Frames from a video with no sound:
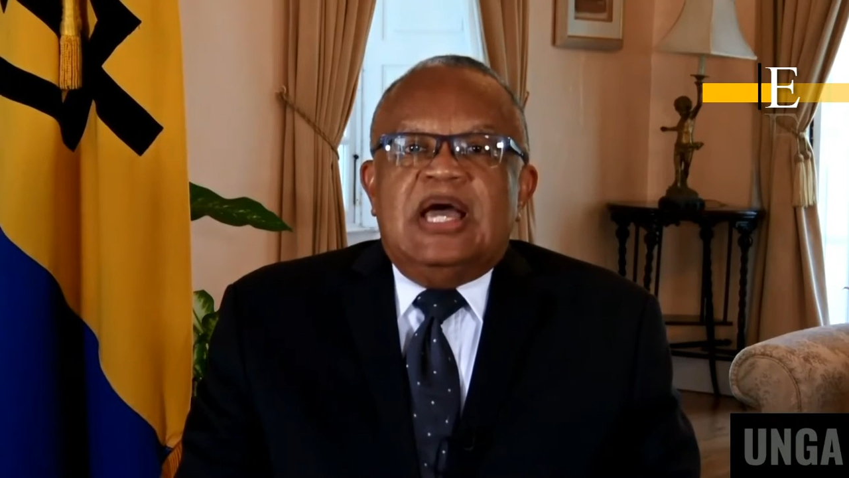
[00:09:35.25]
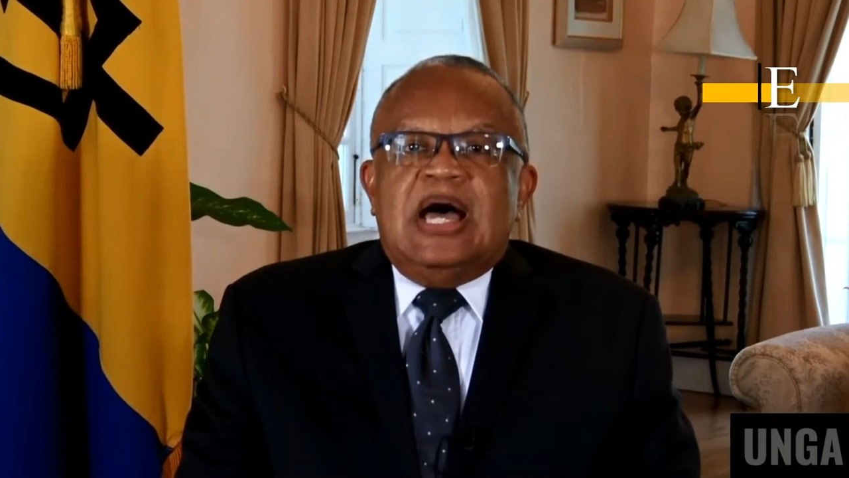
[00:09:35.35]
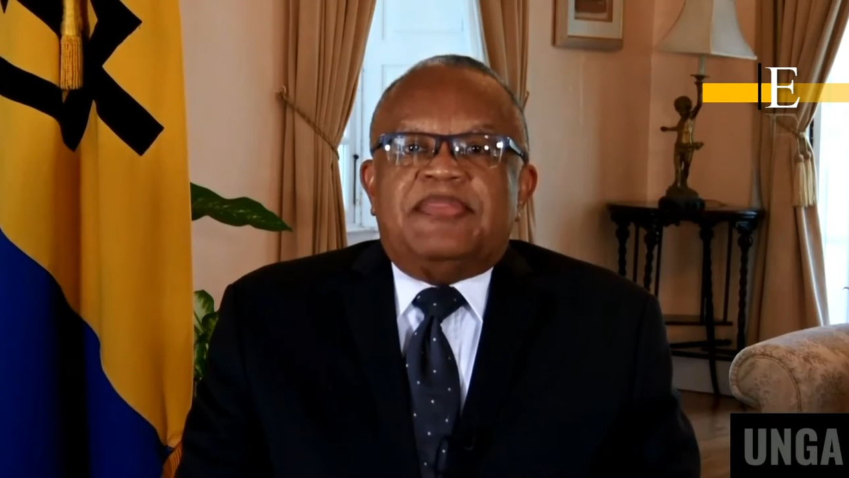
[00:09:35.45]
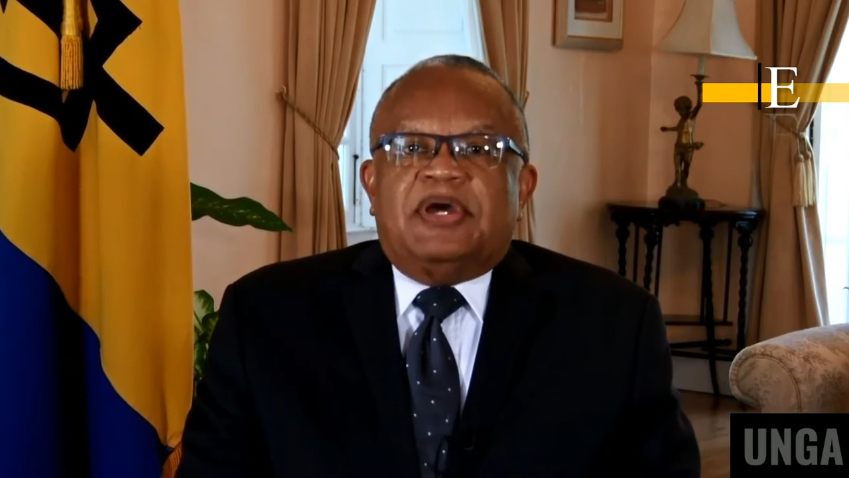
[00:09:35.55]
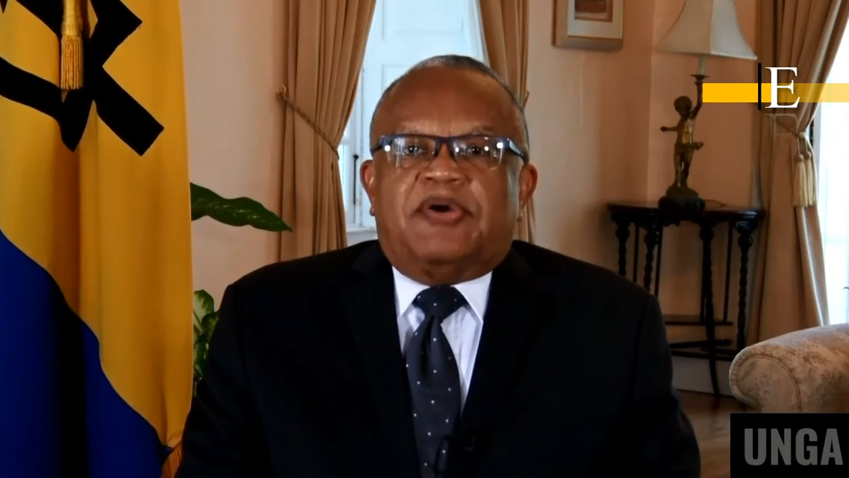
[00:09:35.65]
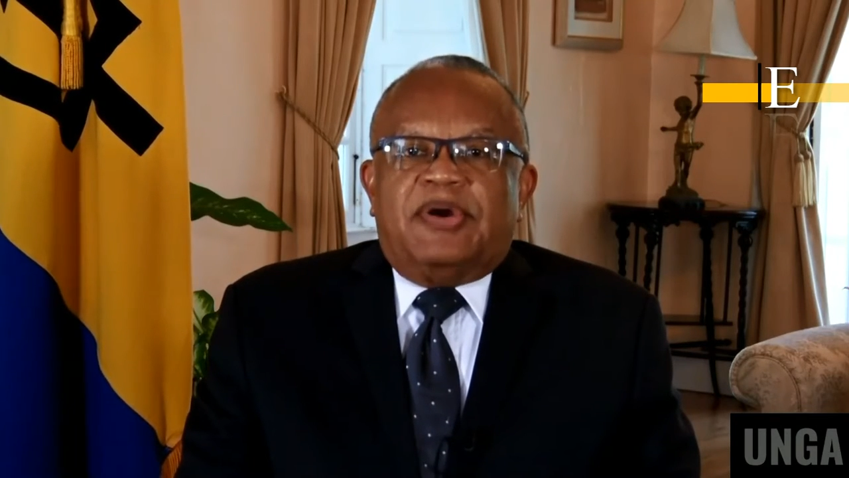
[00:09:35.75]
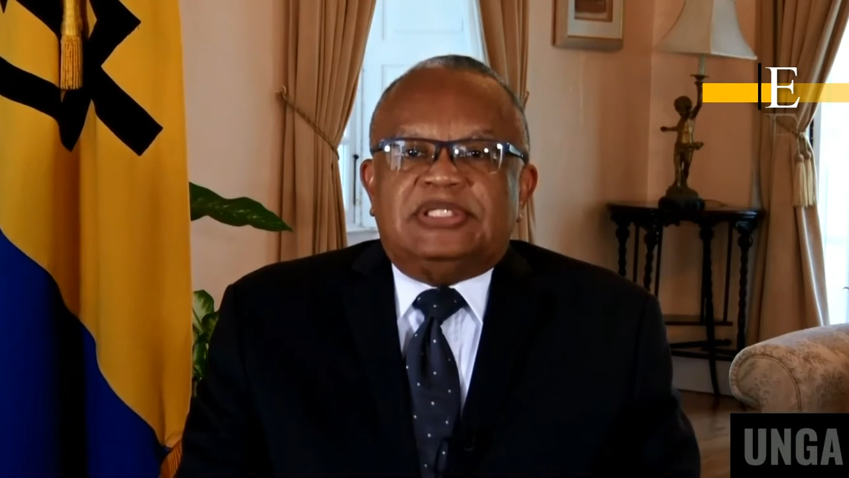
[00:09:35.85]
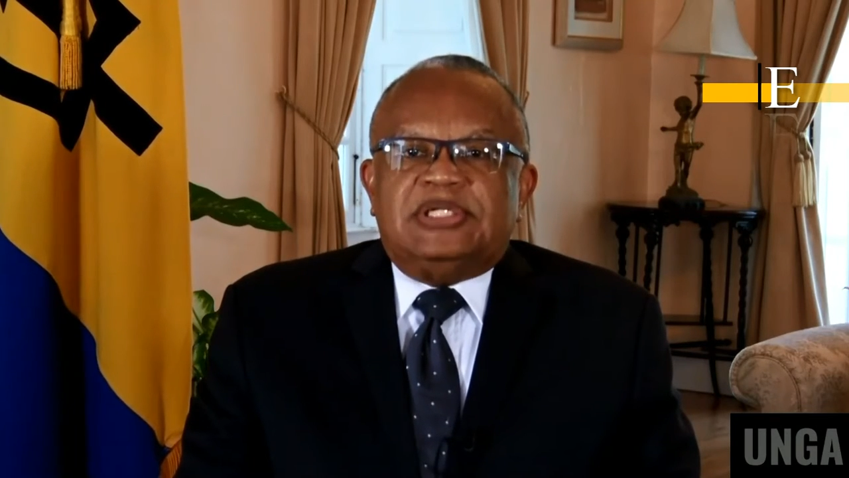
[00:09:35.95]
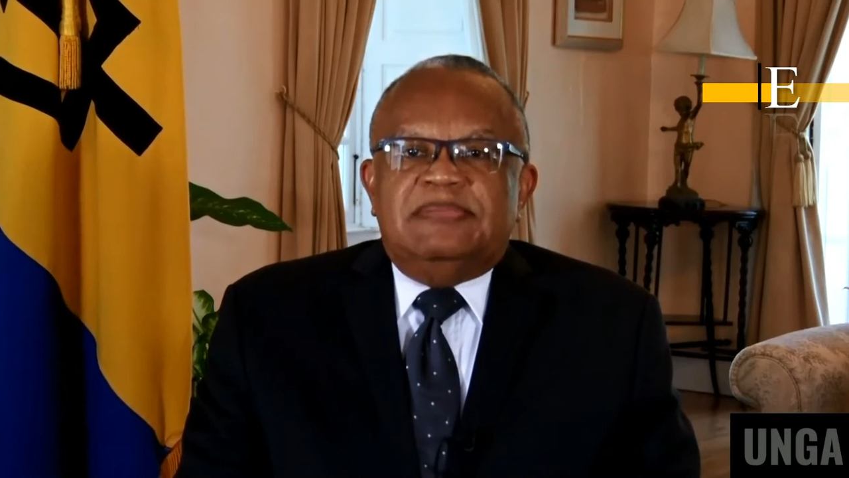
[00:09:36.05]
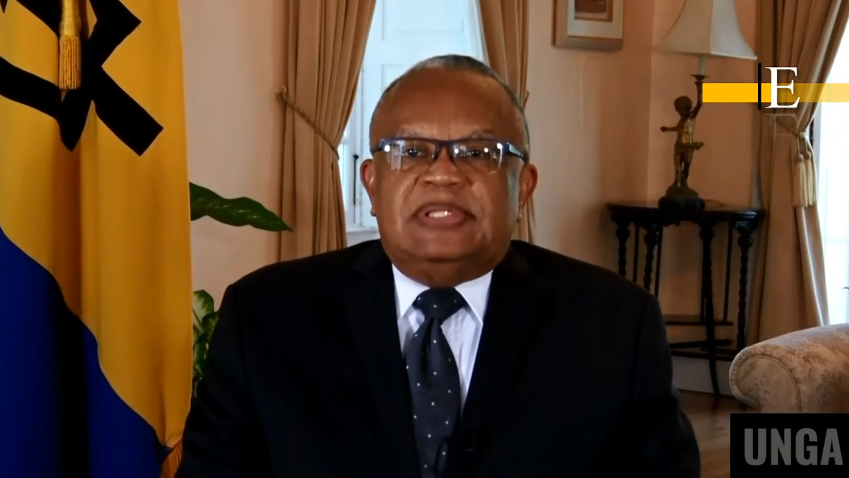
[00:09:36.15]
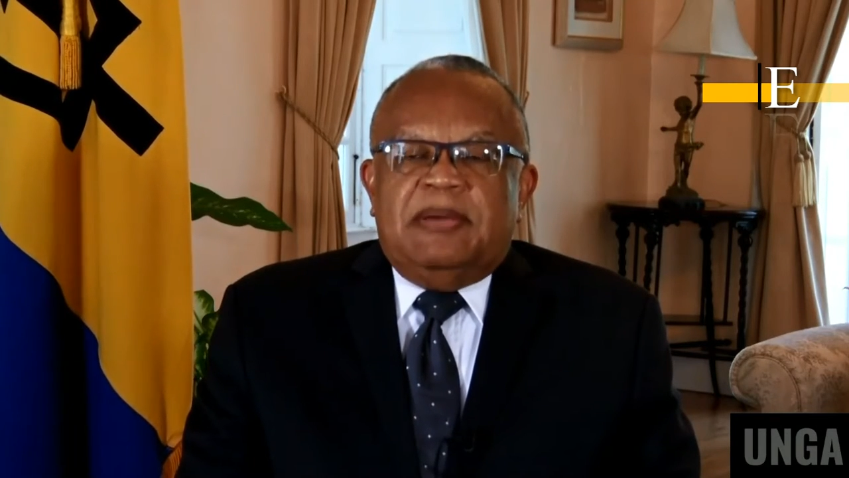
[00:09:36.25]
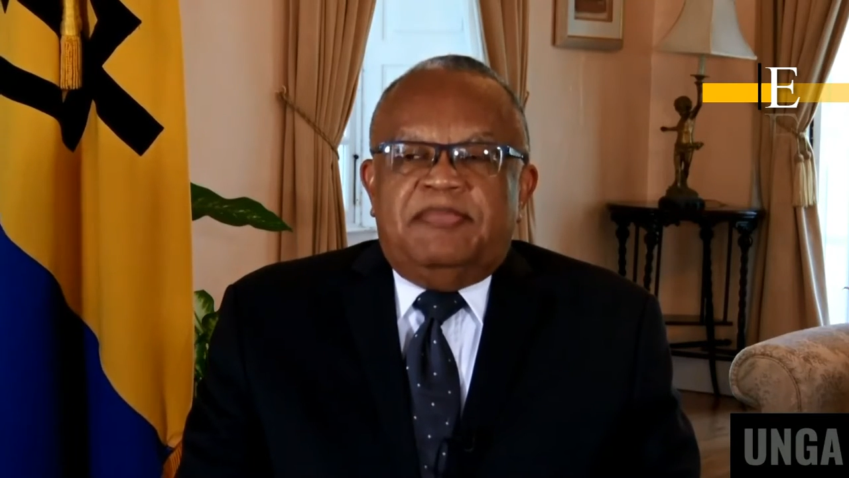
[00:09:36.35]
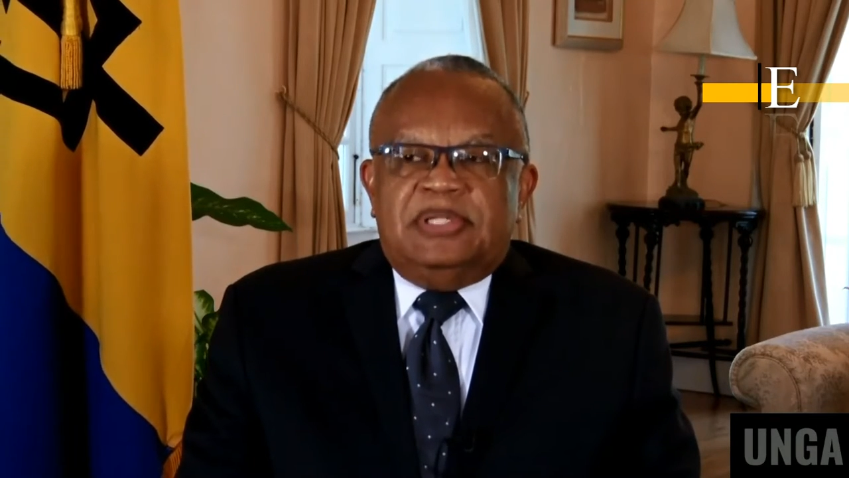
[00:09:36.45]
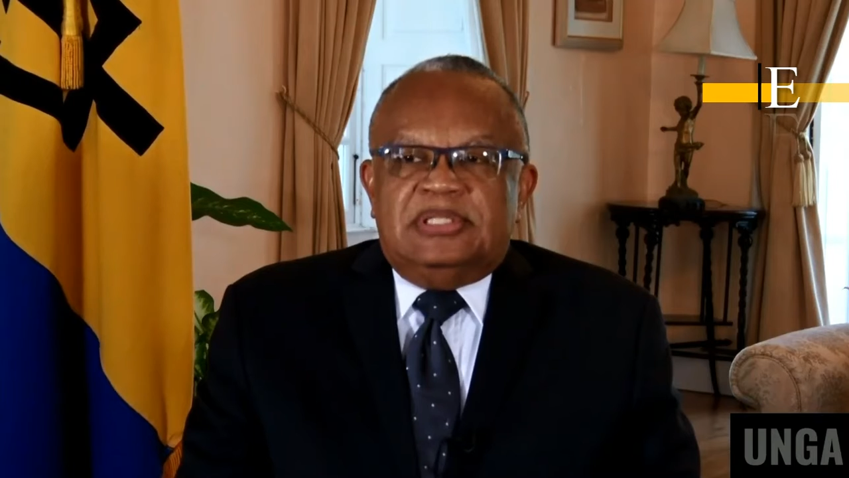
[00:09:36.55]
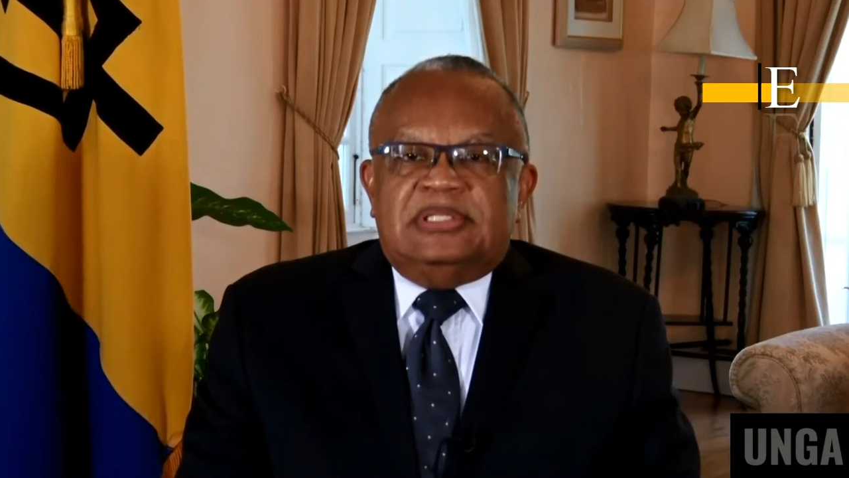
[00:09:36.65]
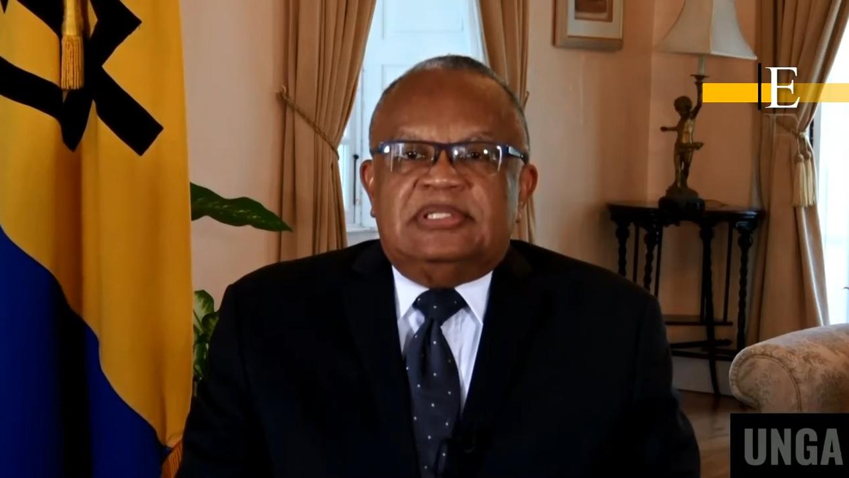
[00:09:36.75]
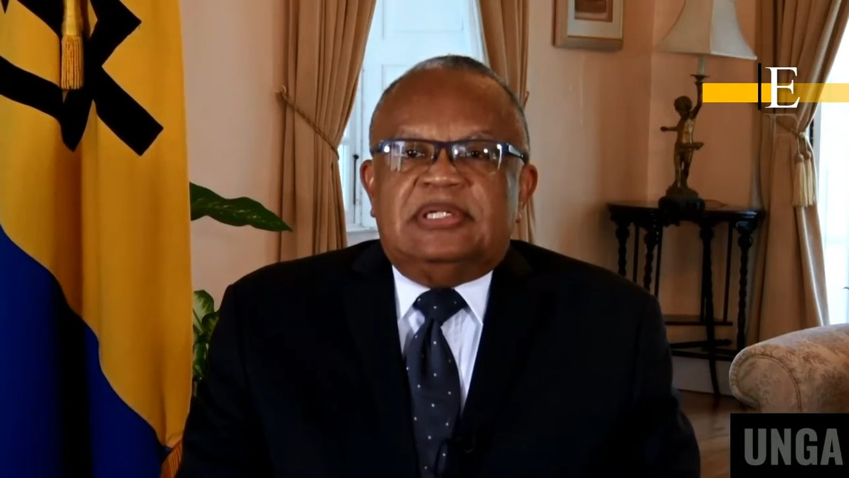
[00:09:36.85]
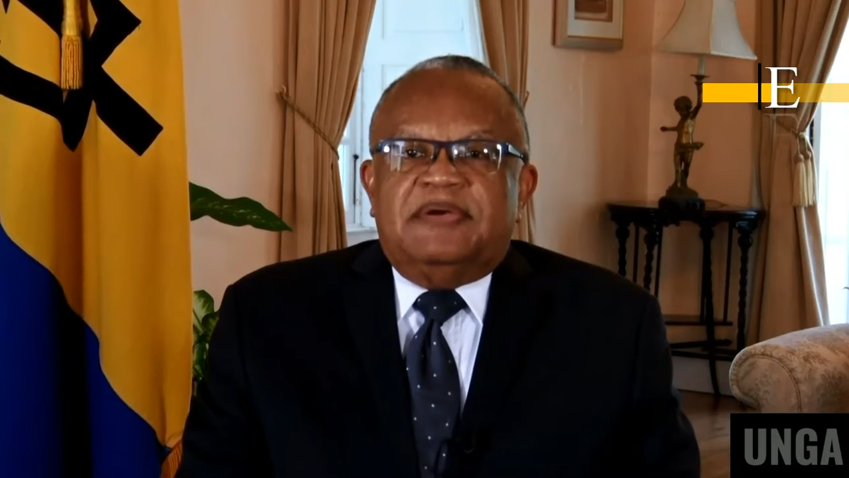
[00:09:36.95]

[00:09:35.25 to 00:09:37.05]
and the crushing debt burden